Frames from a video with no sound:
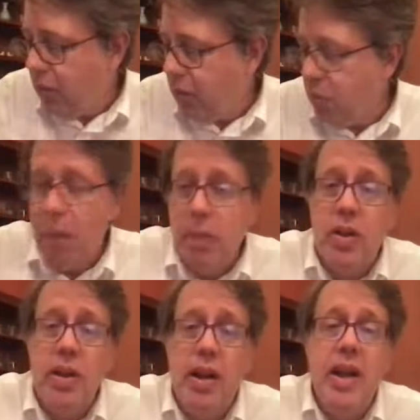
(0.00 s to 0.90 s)
was
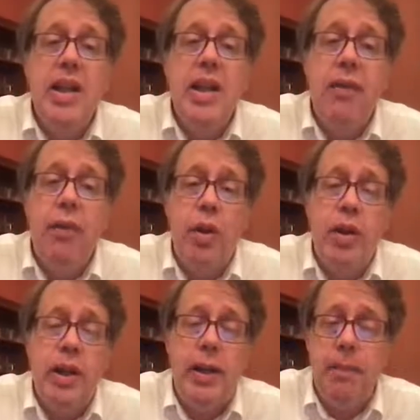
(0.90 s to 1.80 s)
published in
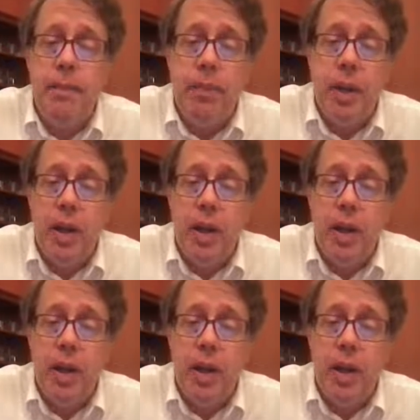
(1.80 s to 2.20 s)
1914,